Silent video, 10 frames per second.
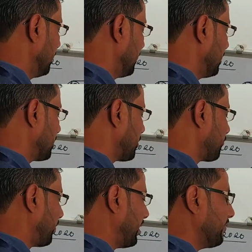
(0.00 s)
this is
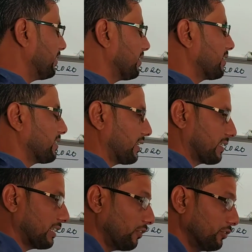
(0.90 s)
5 and this is 6.
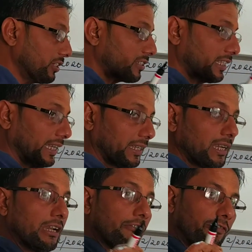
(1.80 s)
Now you just think
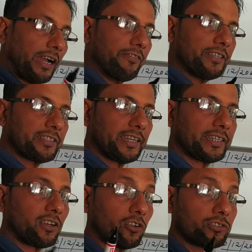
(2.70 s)
5 is greater
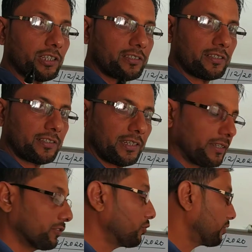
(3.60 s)
or 6 is greater.
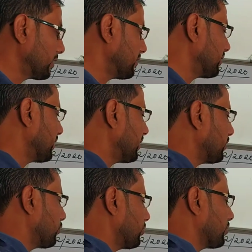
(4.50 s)
So 6 is greater,
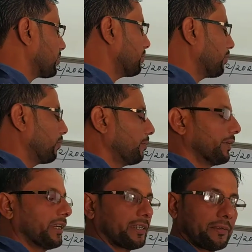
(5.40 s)
so this number will be
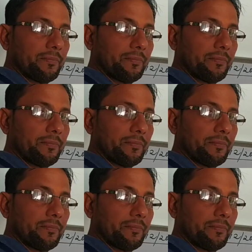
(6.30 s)
greater.